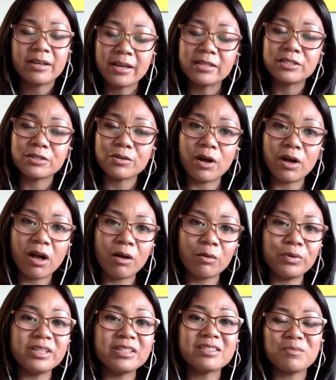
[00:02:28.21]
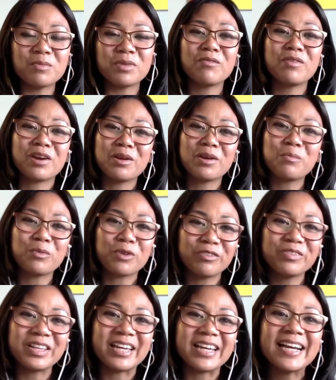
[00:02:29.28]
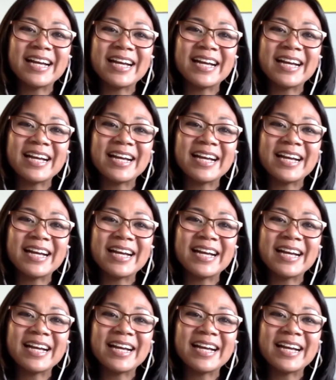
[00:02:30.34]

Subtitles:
And so I'll read something very briefly.